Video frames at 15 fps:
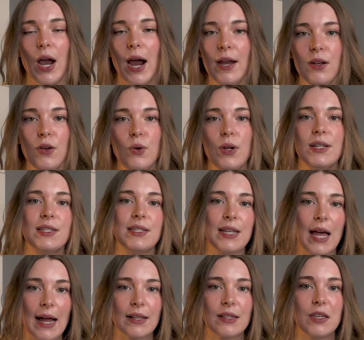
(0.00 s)
I know
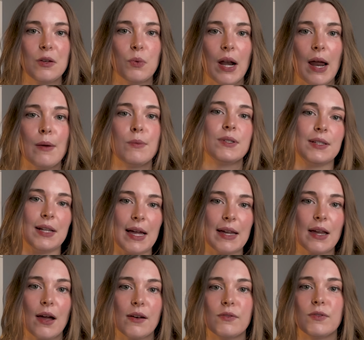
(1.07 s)
exactly what I would
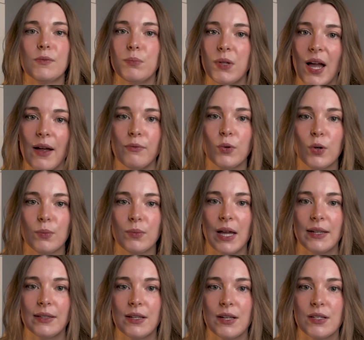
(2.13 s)
like out of a platform
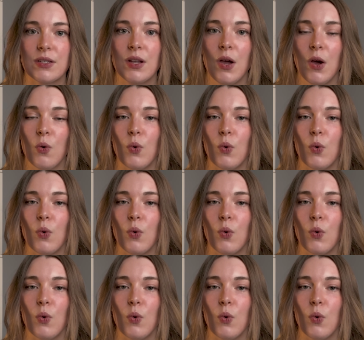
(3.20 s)
like this,